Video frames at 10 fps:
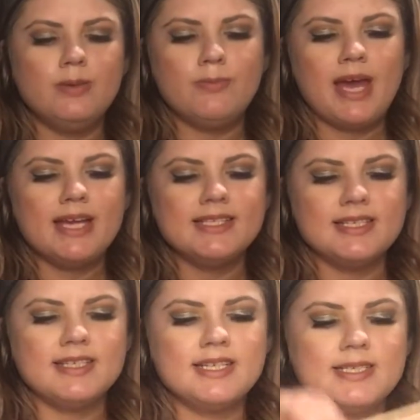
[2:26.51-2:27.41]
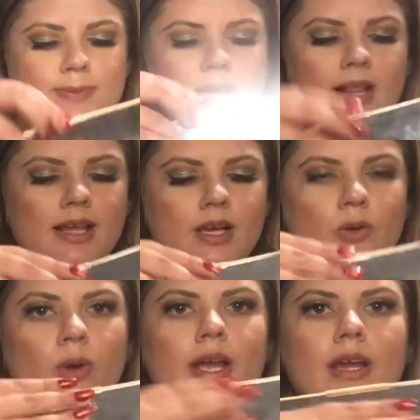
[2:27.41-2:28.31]
mattes in this palette
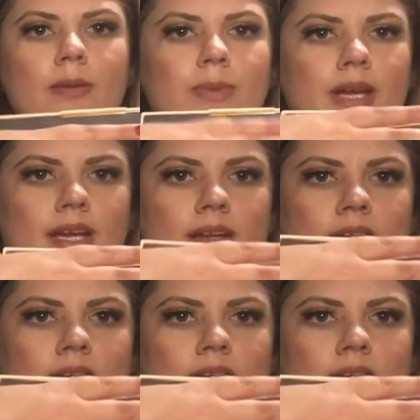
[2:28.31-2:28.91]
quite a bit.